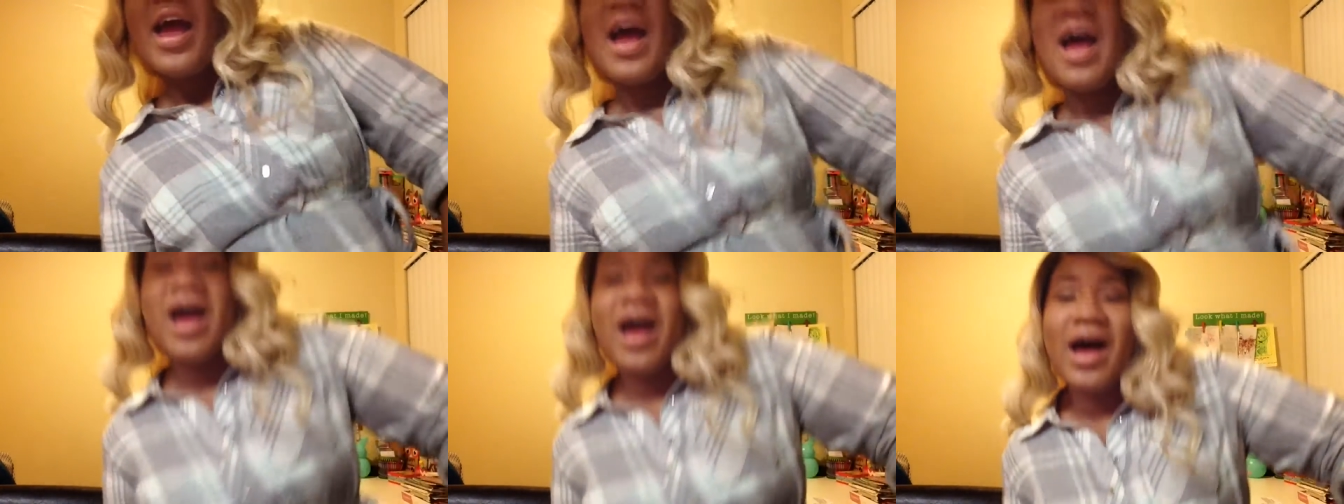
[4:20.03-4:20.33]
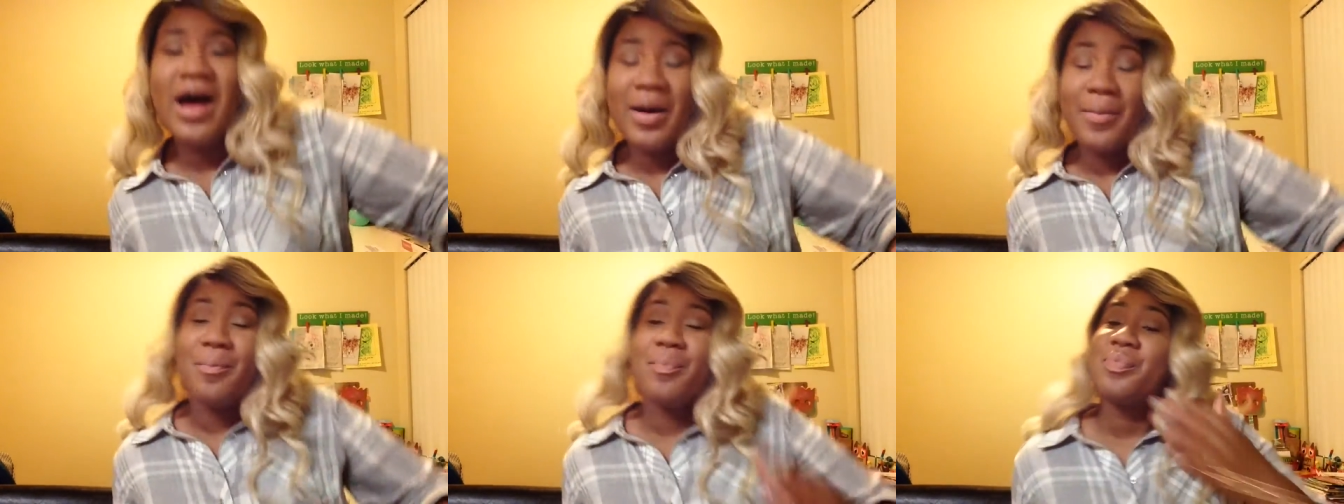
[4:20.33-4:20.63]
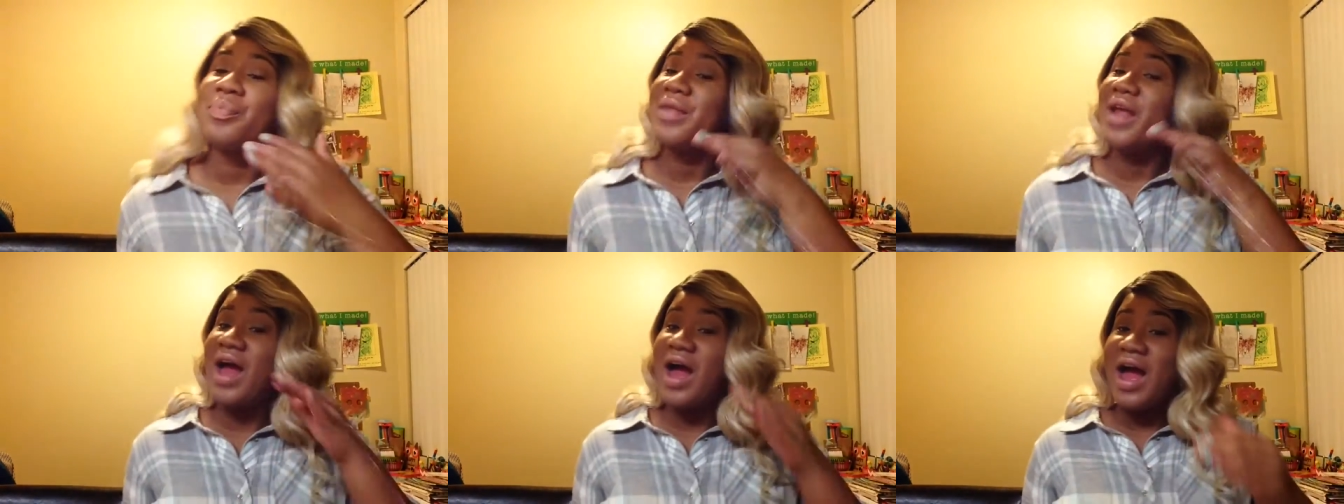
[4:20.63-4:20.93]

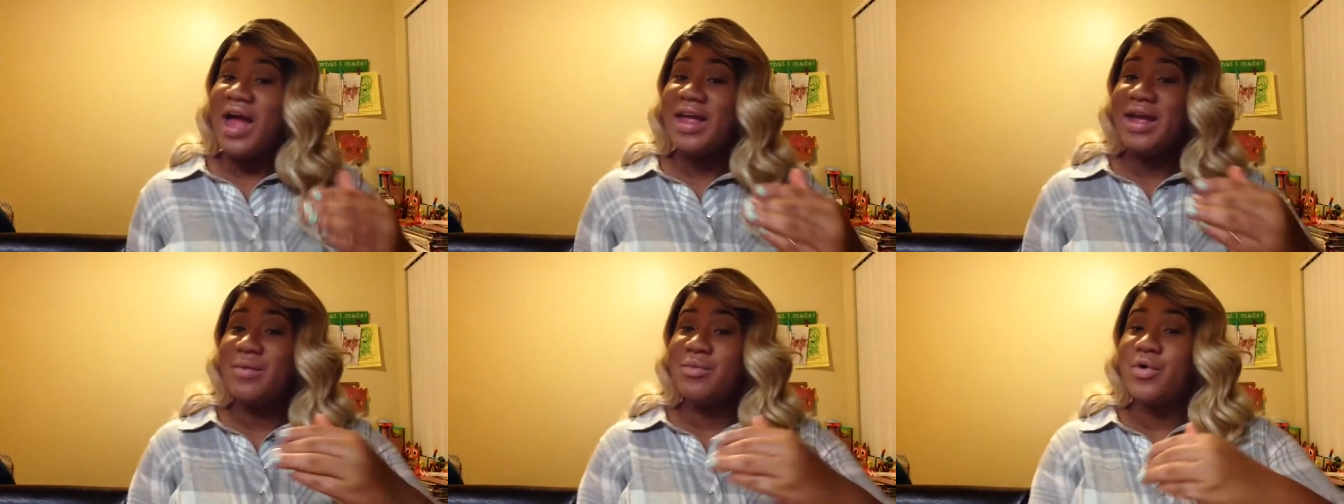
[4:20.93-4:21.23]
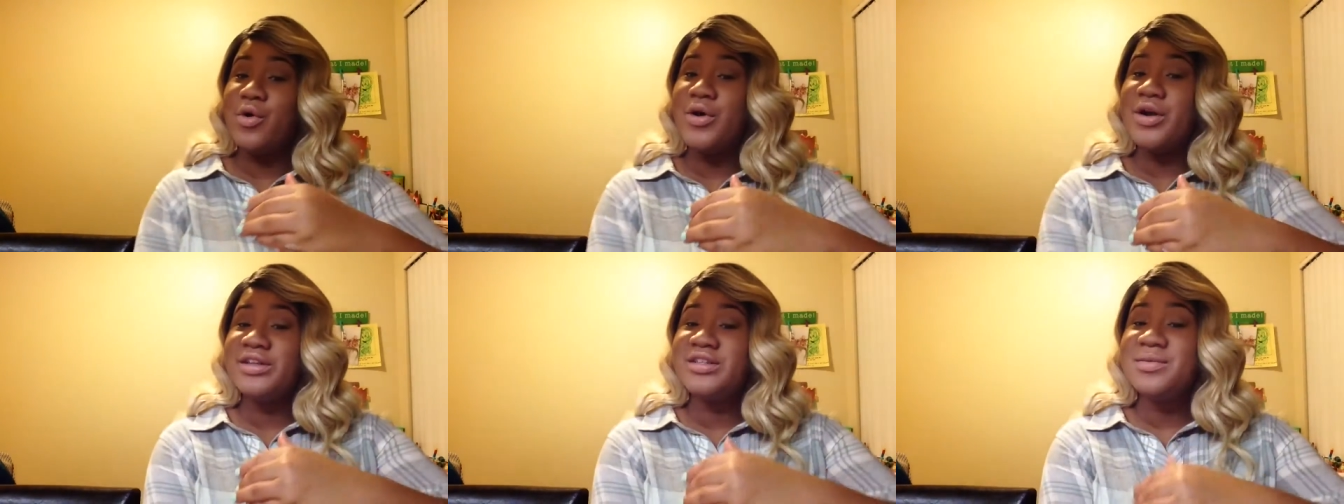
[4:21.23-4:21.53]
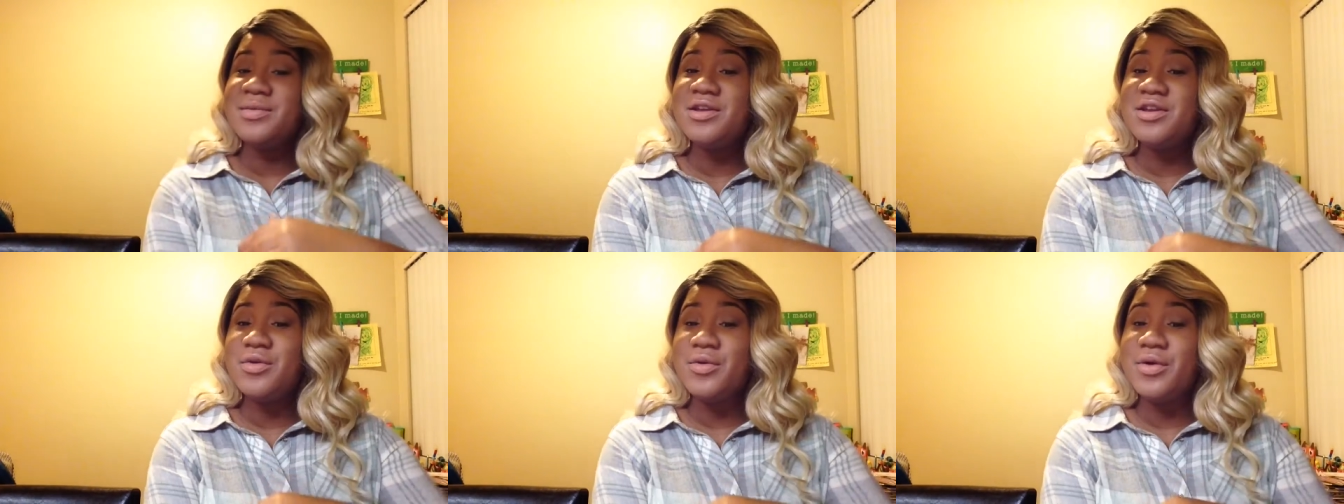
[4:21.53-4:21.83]
Um, I am going
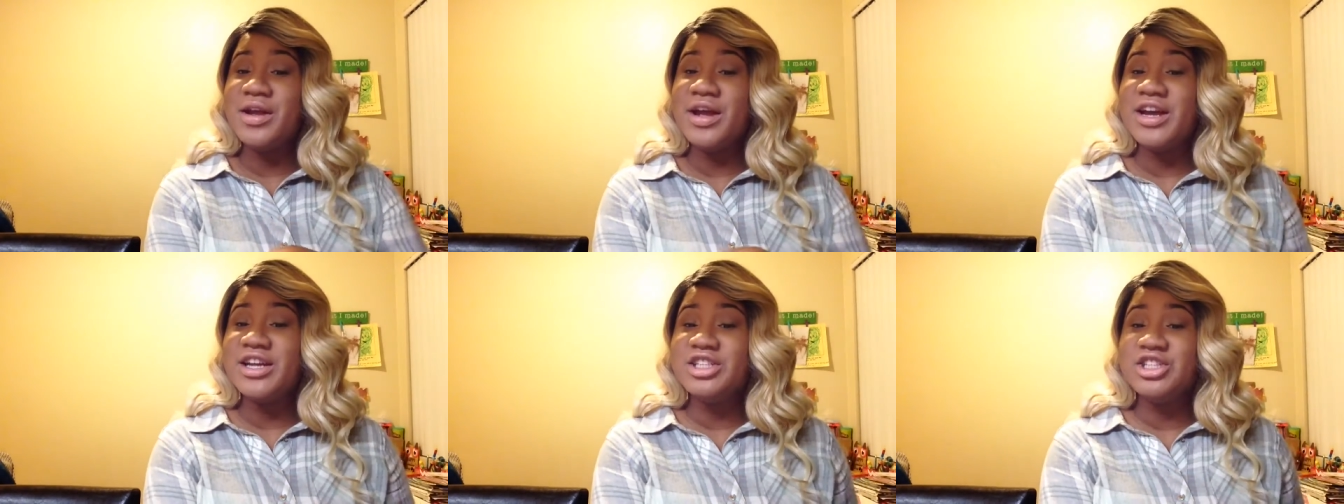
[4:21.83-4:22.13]
to be doing a